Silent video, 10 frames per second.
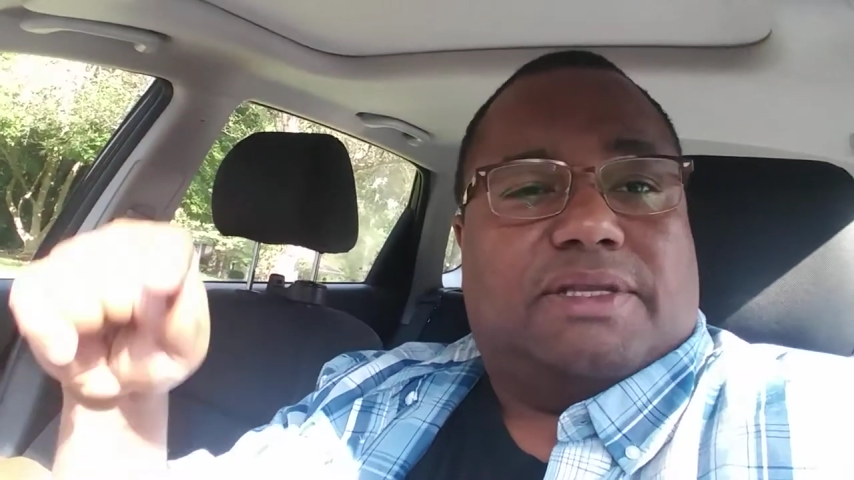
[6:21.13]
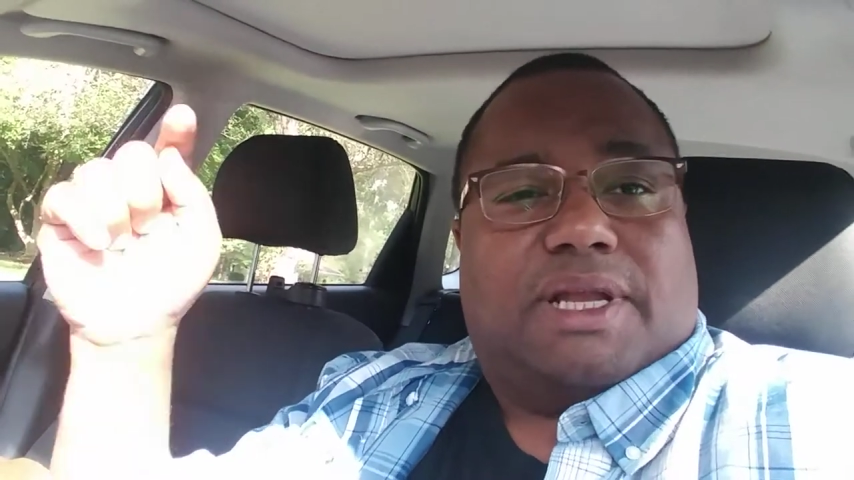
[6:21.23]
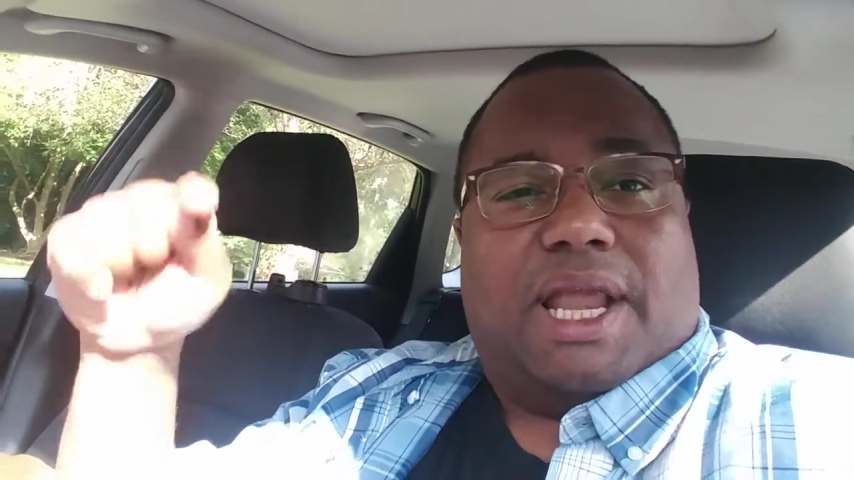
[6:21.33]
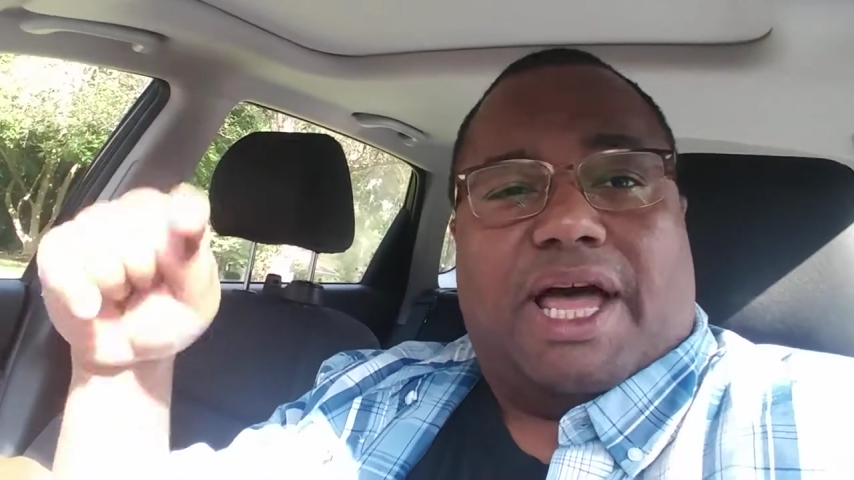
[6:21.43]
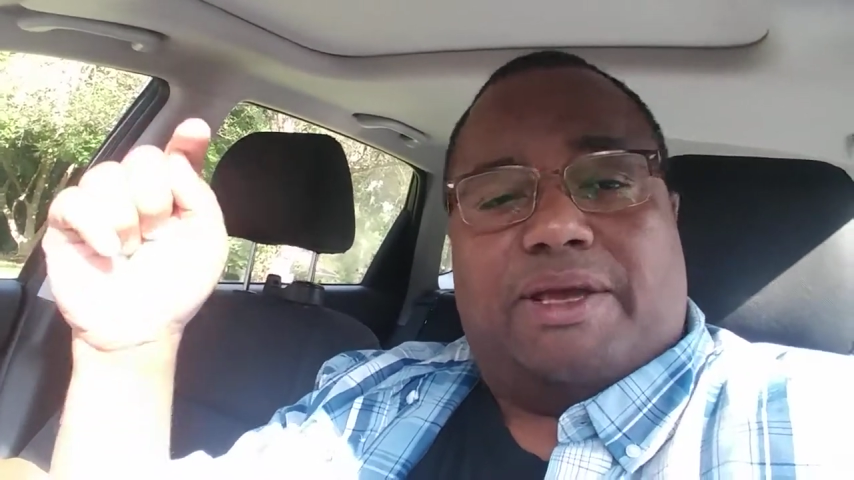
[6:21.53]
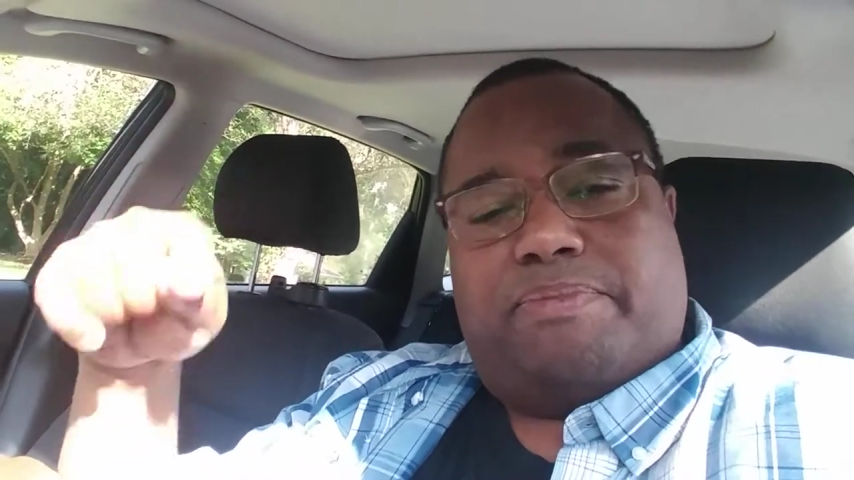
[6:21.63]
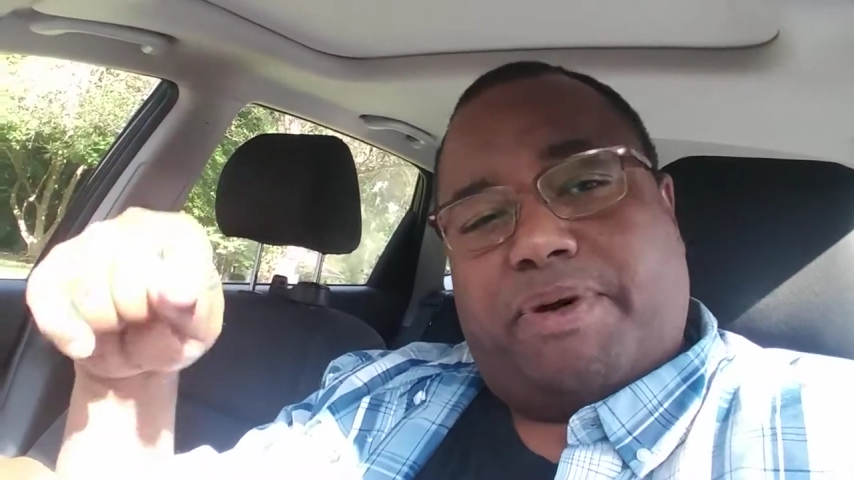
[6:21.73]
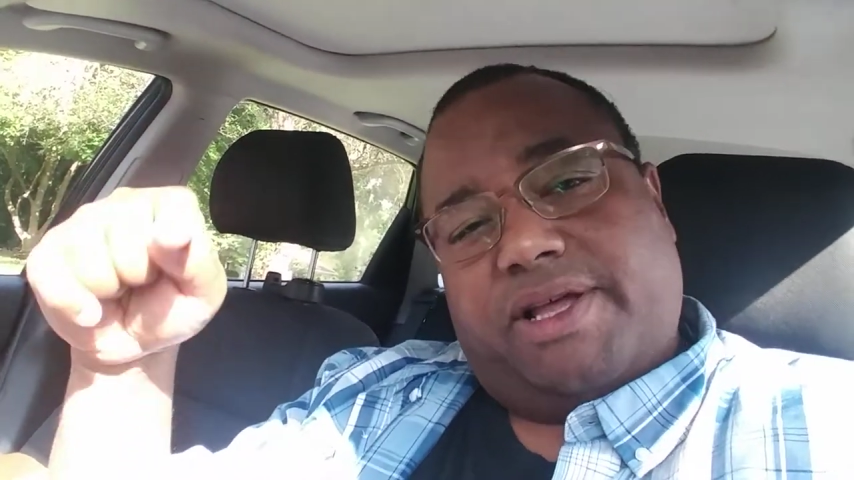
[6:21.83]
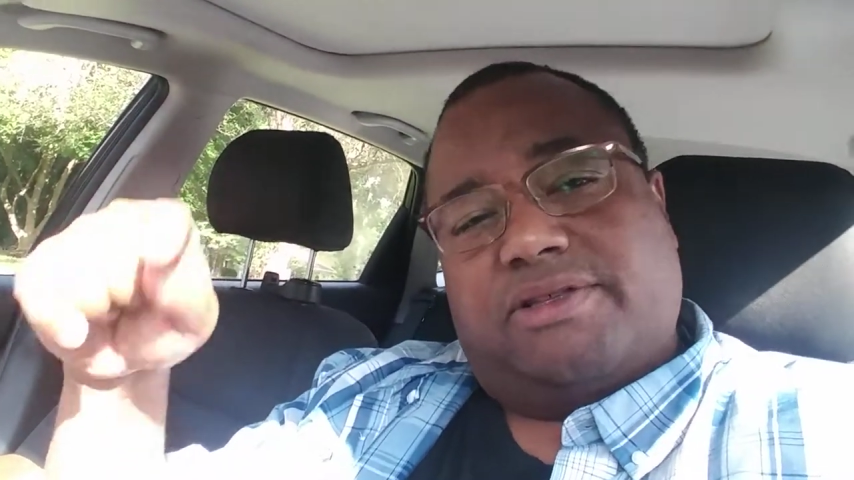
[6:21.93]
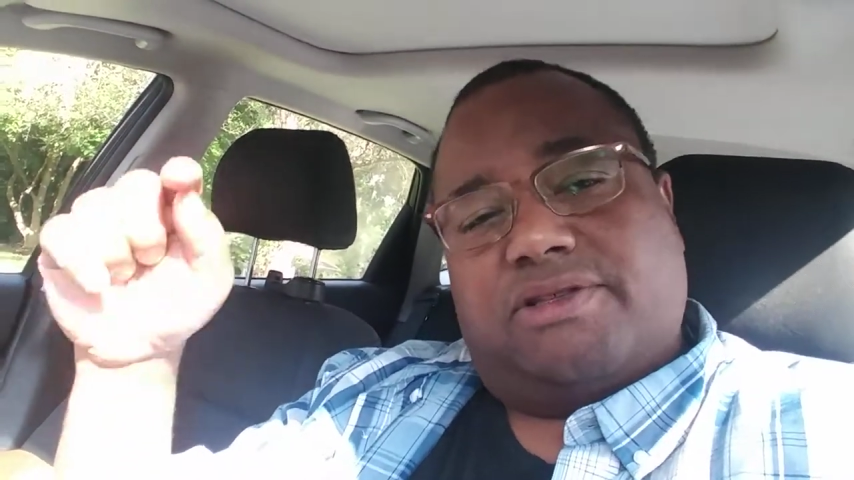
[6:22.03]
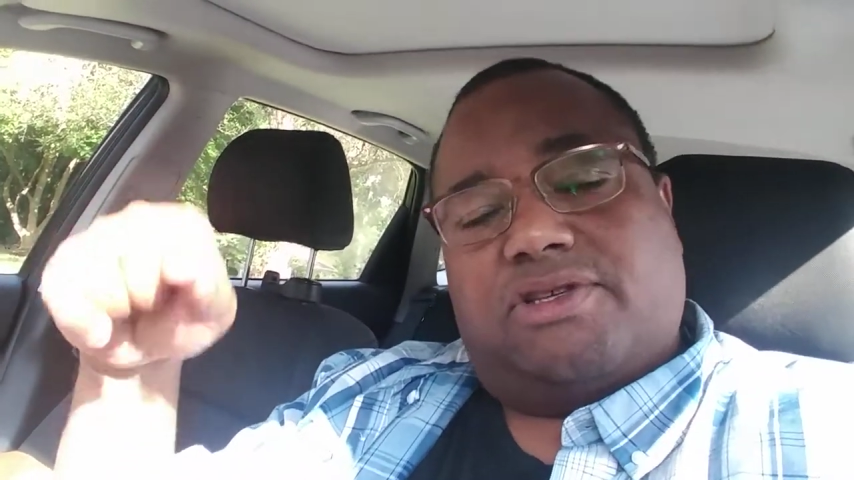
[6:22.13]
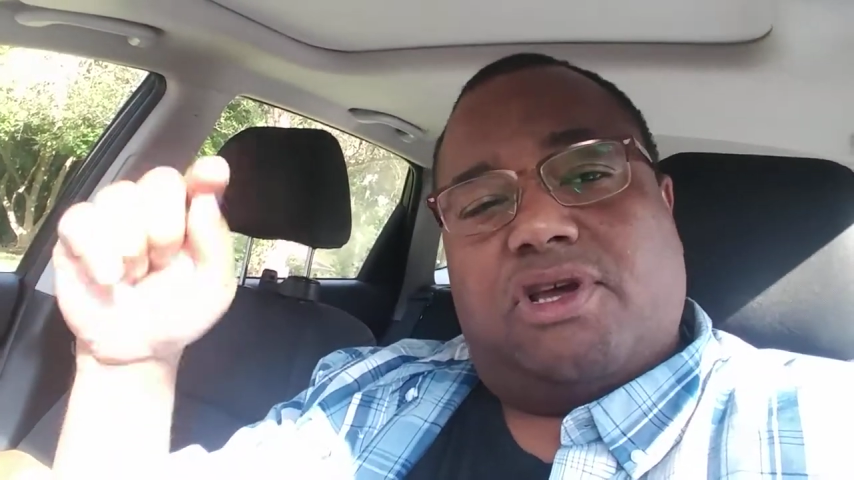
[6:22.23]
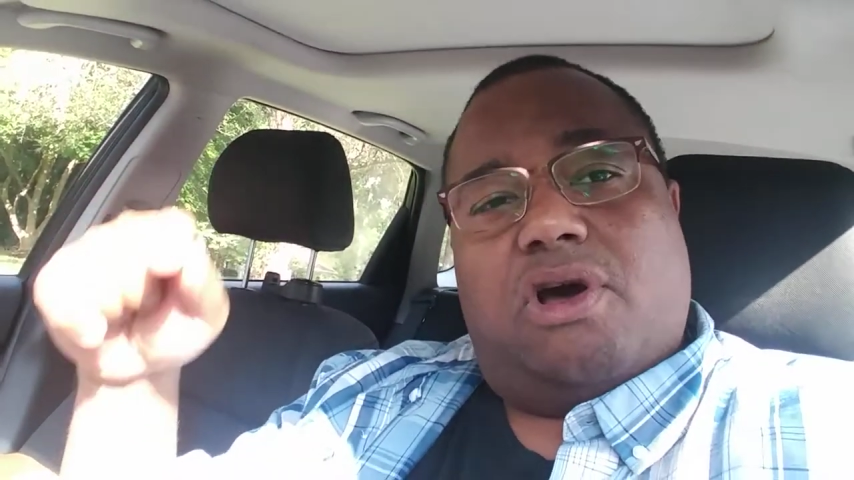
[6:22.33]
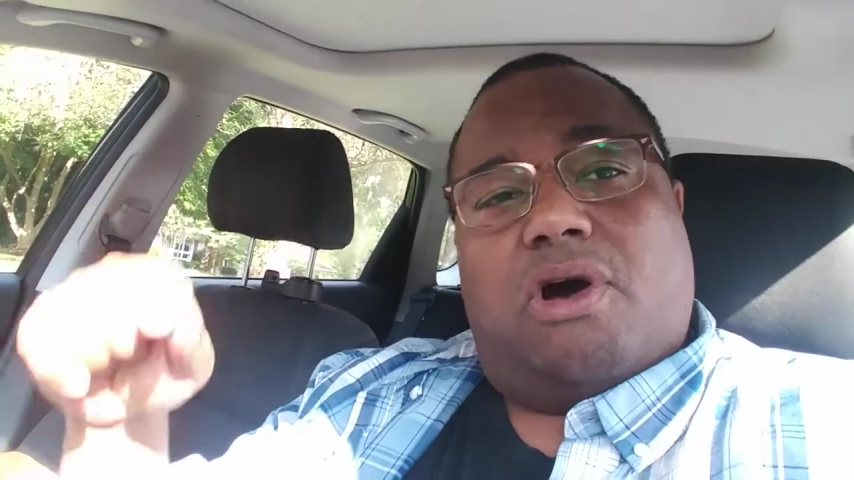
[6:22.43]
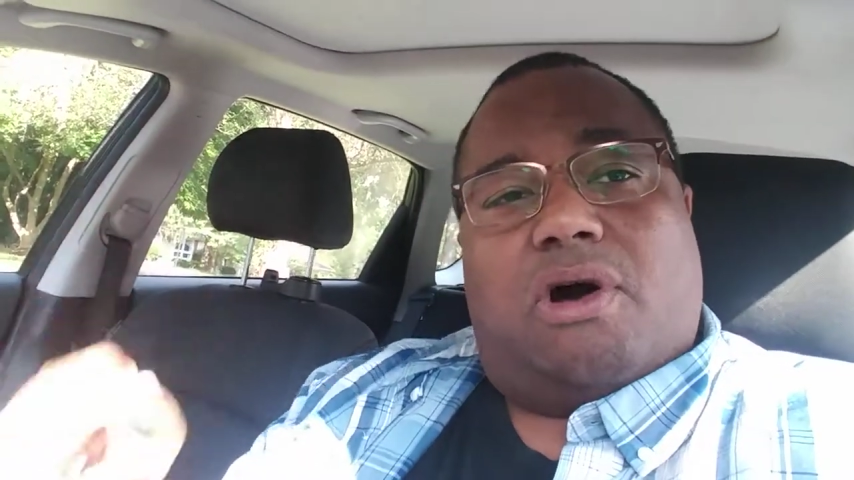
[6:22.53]
the like buttons,
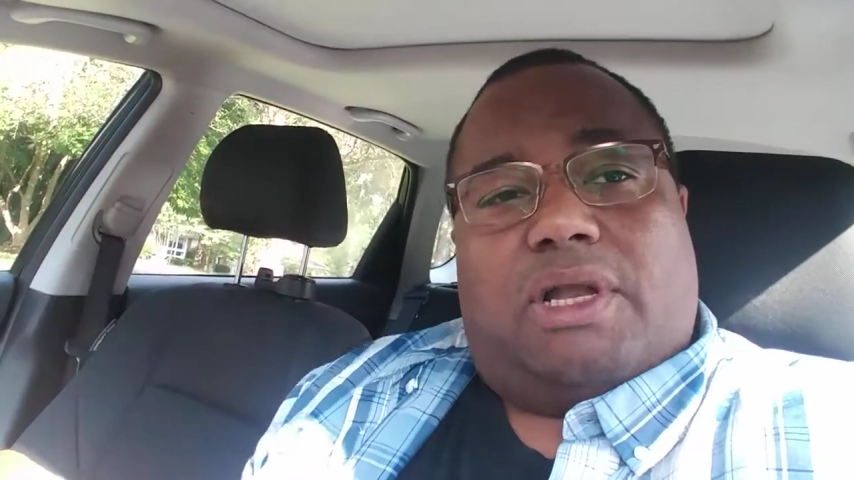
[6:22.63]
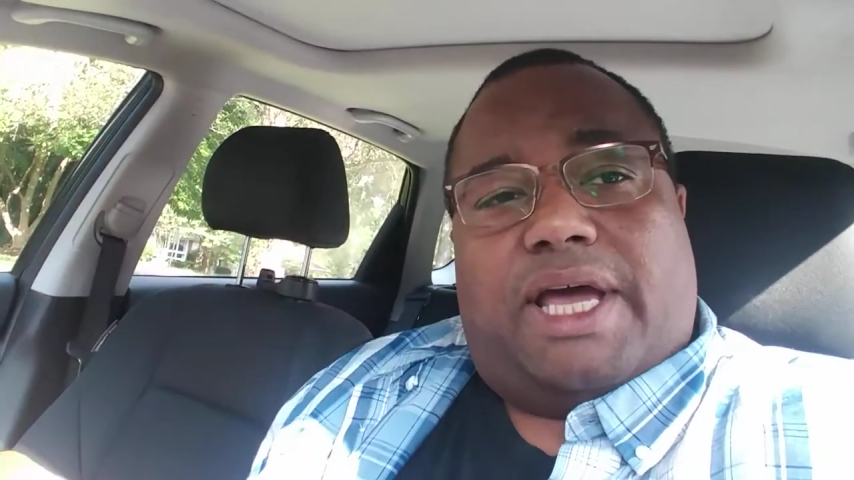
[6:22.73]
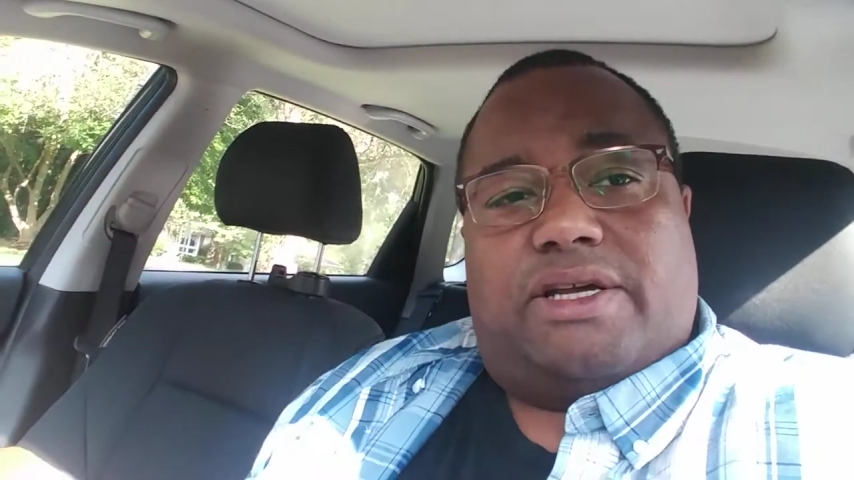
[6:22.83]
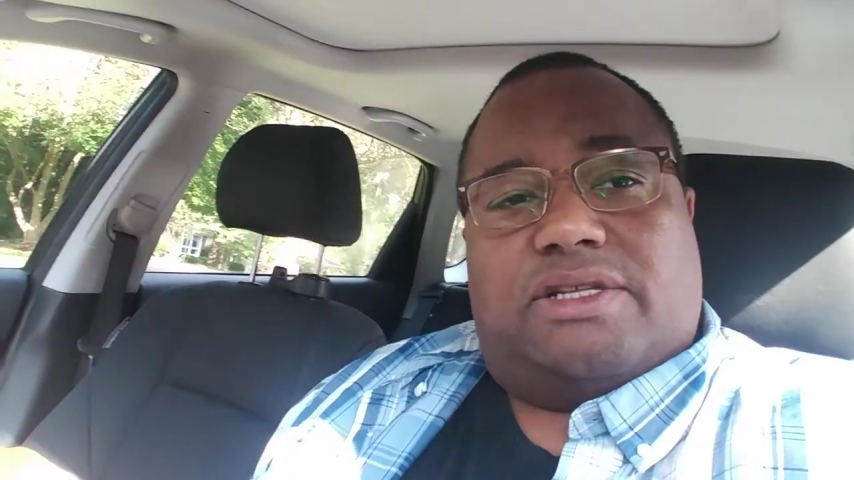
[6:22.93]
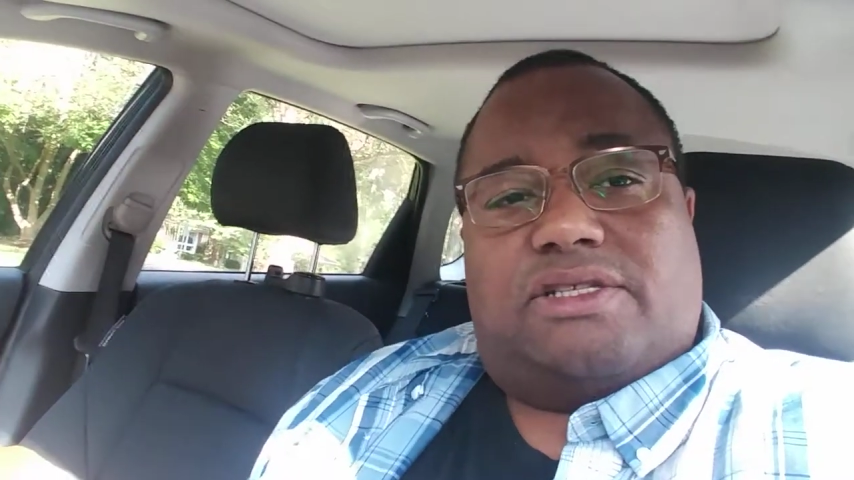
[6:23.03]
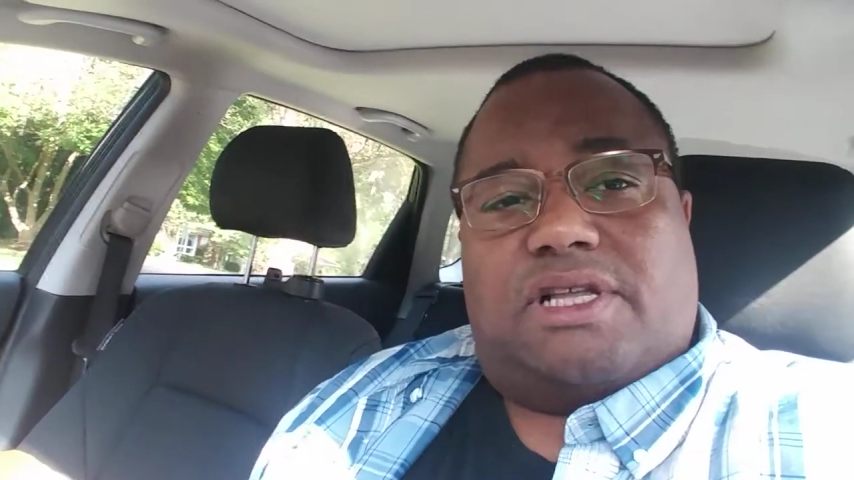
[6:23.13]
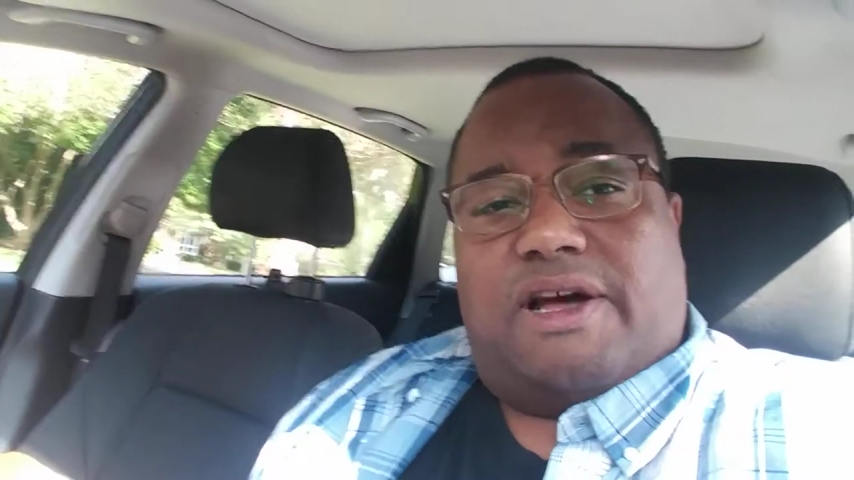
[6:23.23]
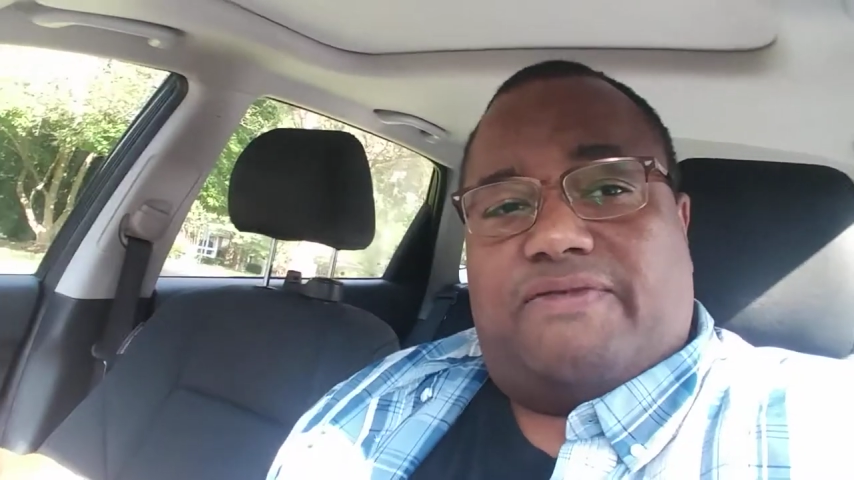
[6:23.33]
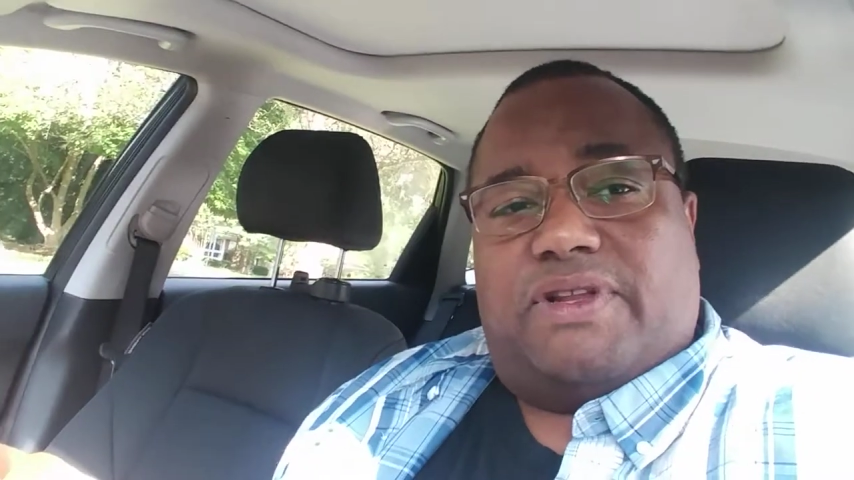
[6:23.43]
all that good stuff.